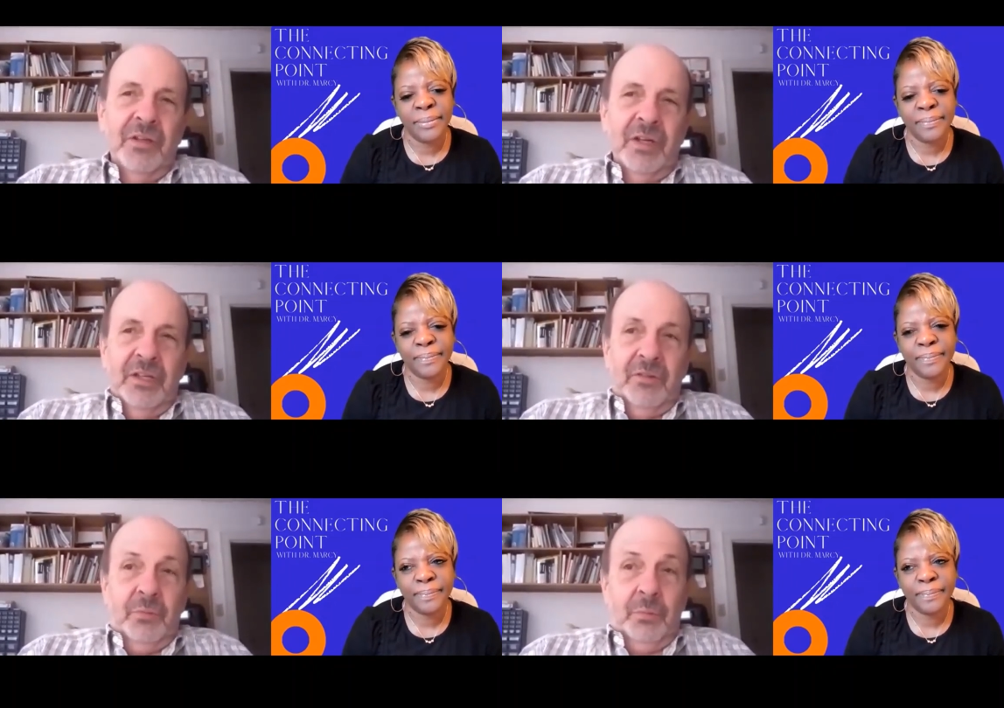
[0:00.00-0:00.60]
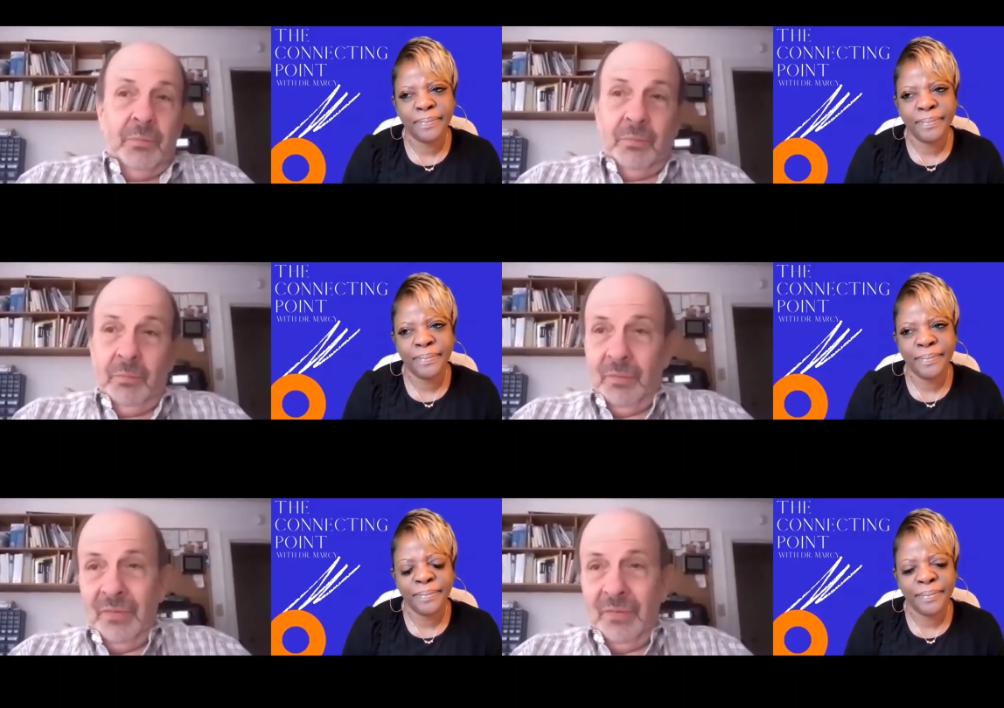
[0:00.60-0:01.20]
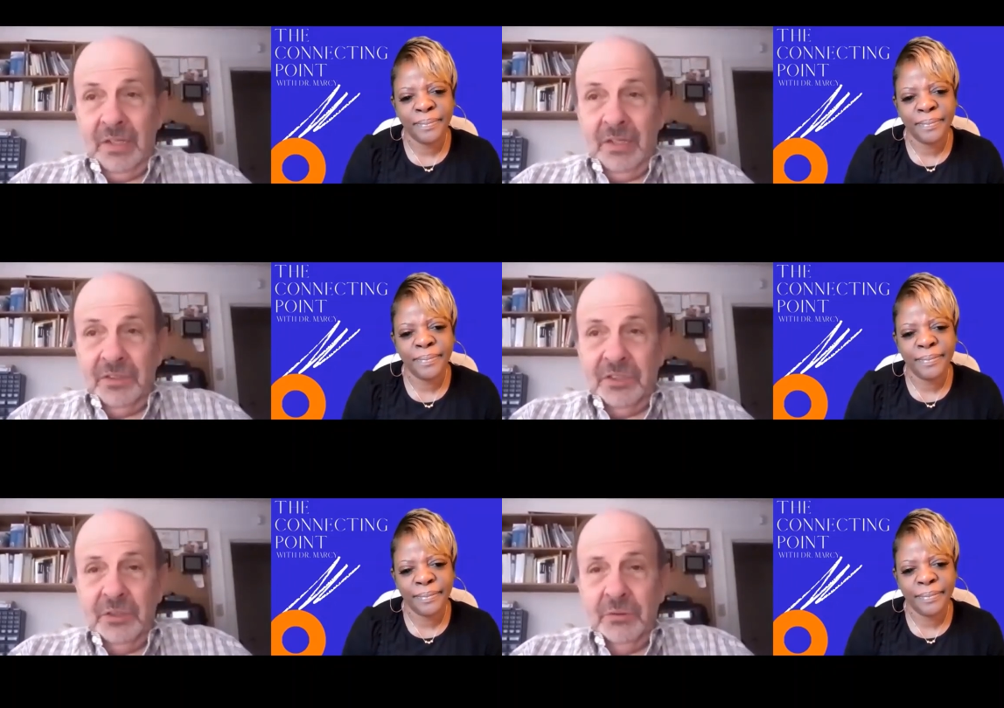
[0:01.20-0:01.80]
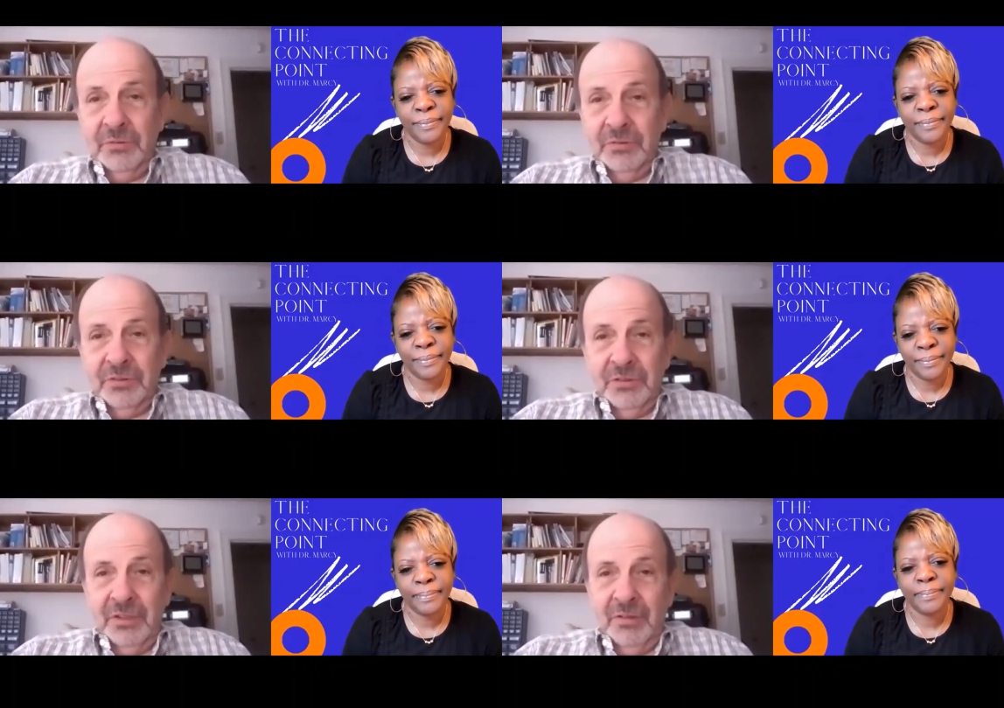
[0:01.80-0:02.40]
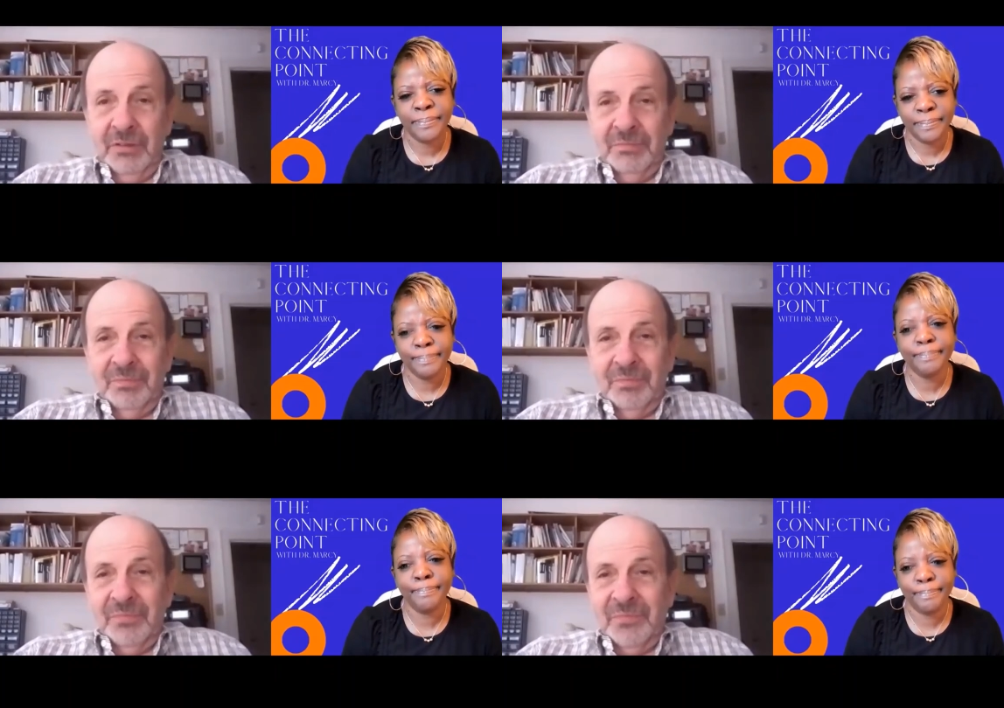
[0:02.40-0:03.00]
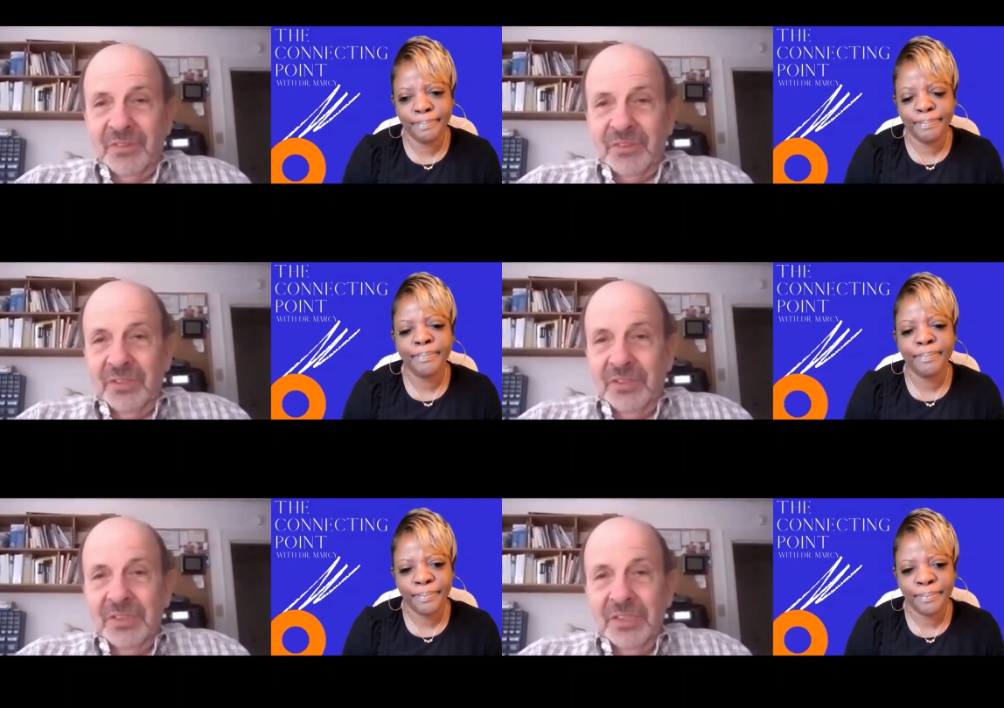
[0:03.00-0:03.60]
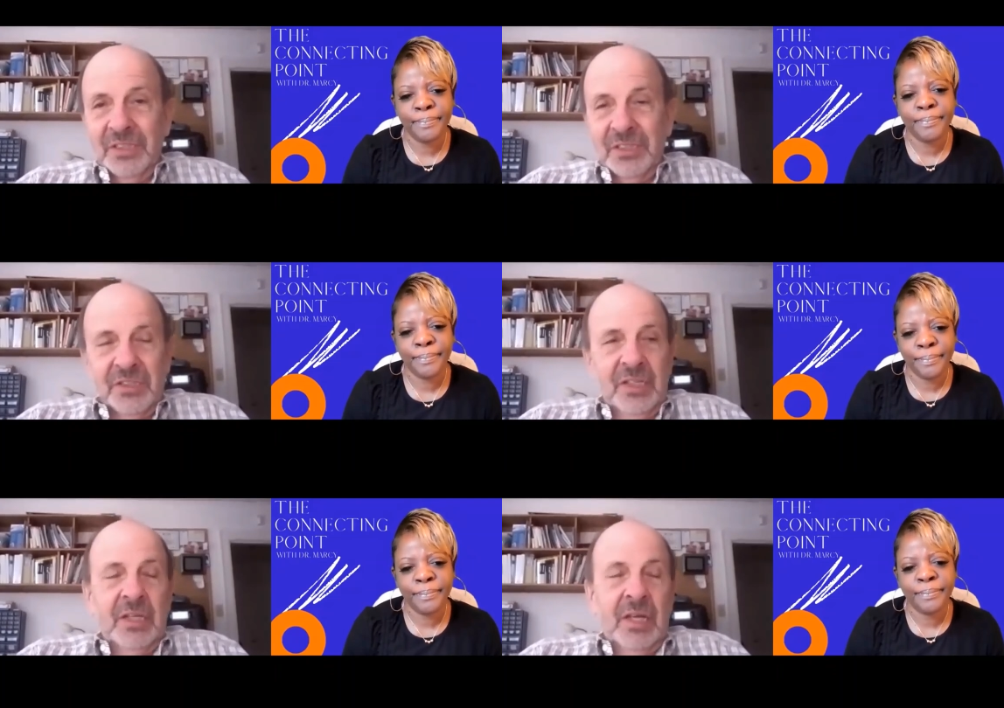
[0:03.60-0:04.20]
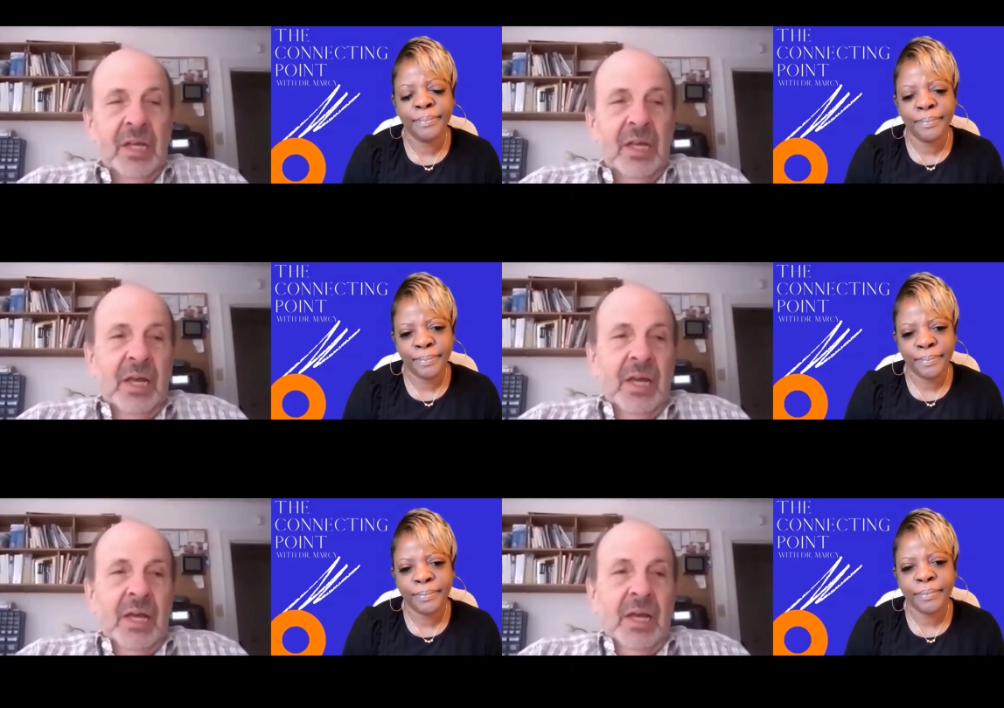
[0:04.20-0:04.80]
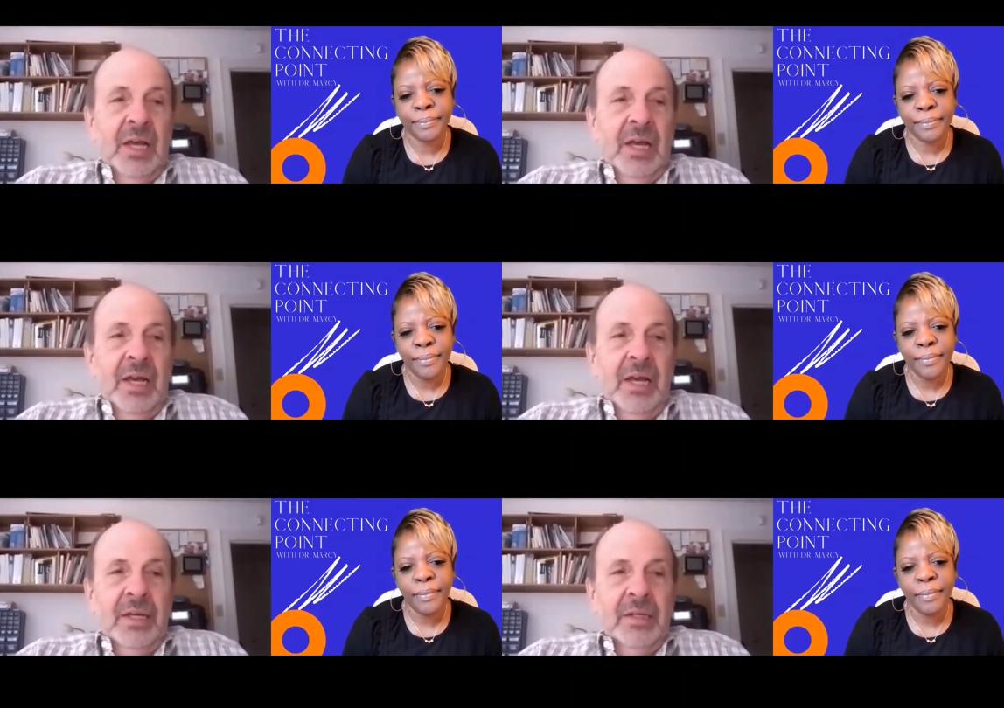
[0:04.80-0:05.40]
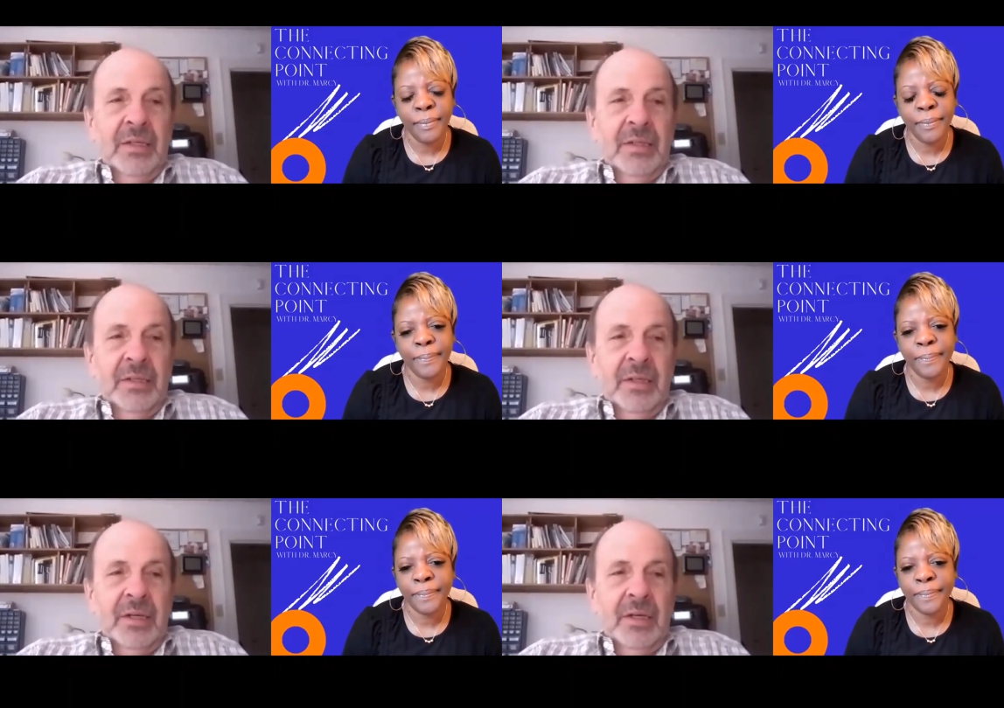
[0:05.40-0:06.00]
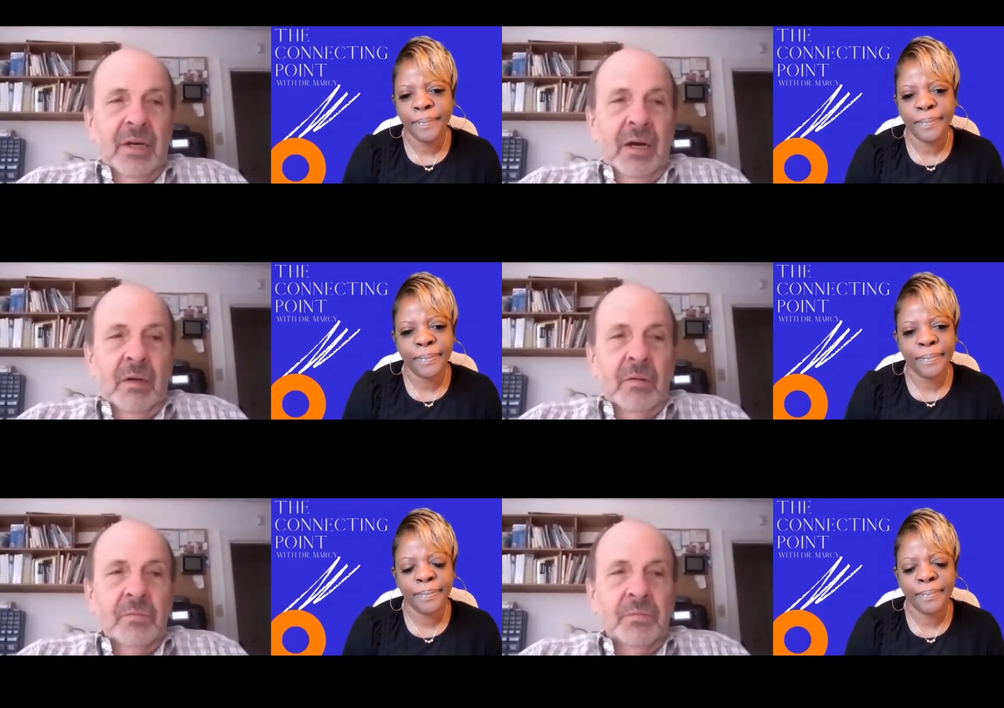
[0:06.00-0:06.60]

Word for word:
Speaker 1: I guess we've got young students that are going to mm-hmm. see this, and and um,